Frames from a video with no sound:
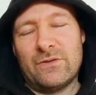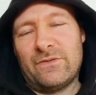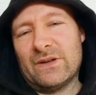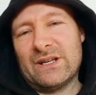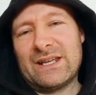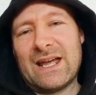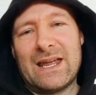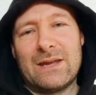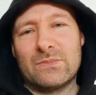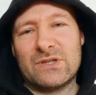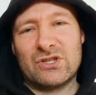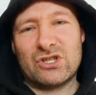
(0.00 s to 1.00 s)
fun and
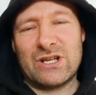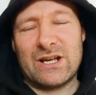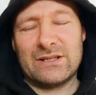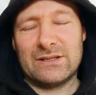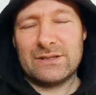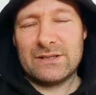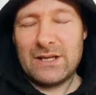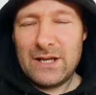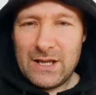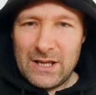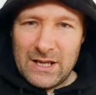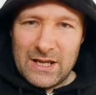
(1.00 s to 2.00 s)
games and shenanigans.
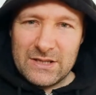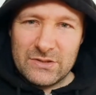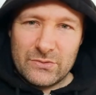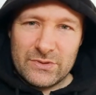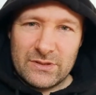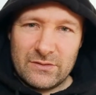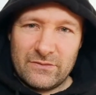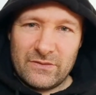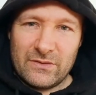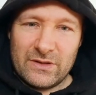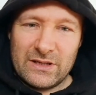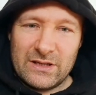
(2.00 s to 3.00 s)
It's also a
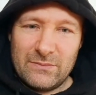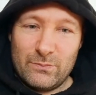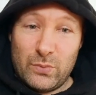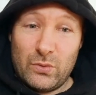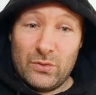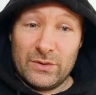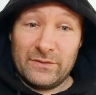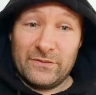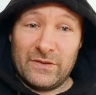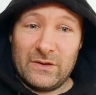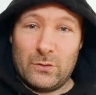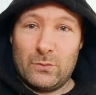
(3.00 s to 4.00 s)
very important
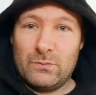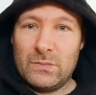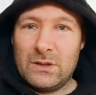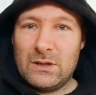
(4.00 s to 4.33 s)
film